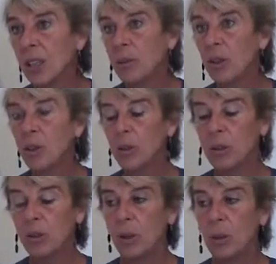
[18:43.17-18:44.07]
We
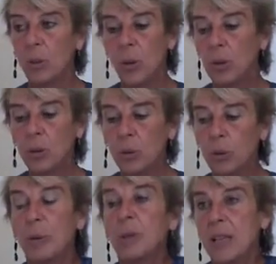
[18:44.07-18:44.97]
don't want to,
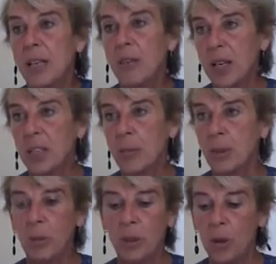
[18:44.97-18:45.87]
we stay flexible.
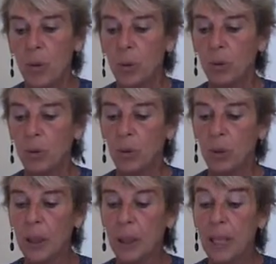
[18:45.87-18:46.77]
We don't want
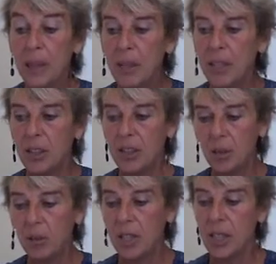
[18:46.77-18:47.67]
to limit it
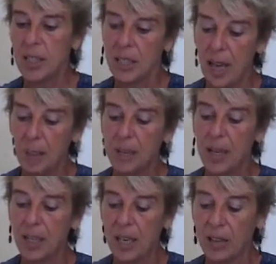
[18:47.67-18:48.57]
to these steps
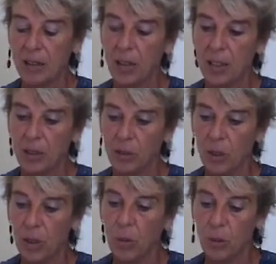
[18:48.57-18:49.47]
and, and,
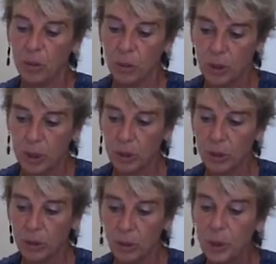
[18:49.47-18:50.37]

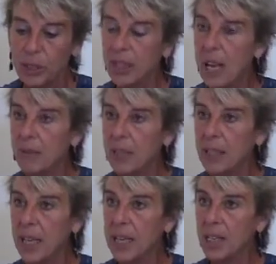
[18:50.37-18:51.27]
and do it in every
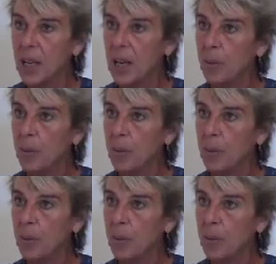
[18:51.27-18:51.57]
case.